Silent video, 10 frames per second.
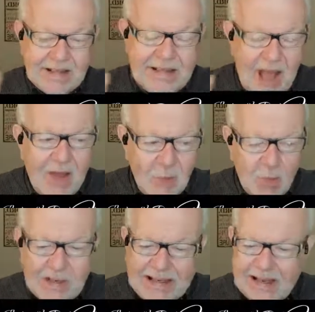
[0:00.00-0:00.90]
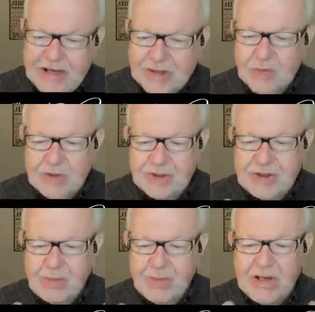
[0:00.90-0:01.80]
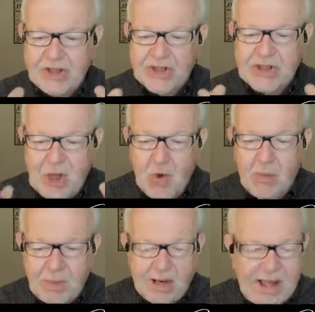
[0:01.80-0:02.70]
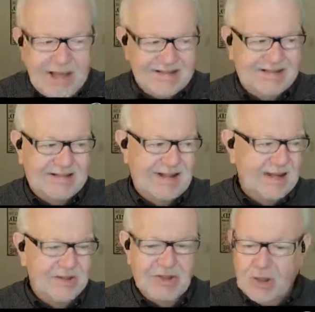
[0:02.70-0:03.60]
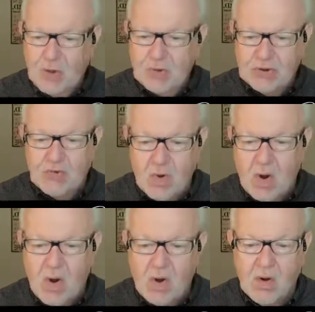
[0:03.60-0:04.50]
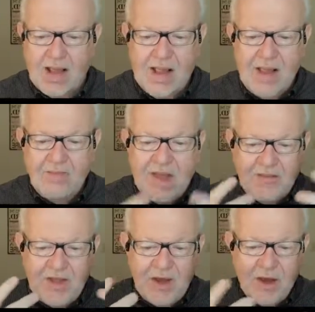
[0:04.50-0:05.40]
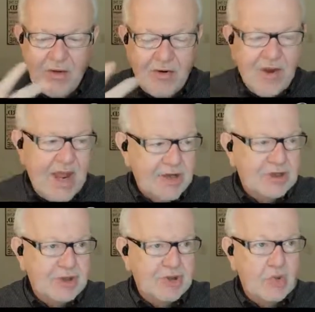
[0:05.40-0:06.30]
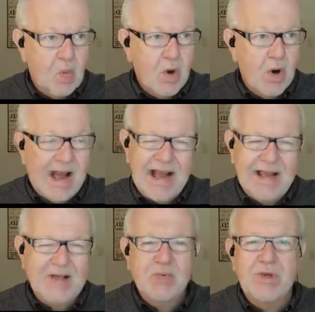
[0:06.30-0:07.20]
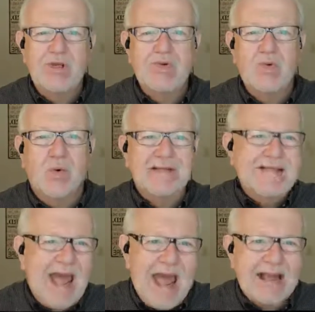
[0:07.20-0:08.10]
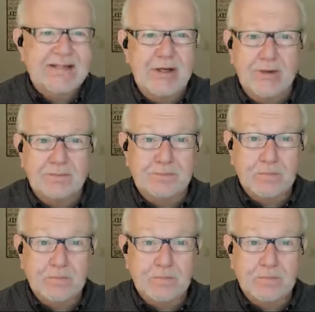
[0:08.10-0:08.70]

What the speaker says: God wanted Israel to be so blessed and so strong that the other nations were, I guess we can use the word taxed here,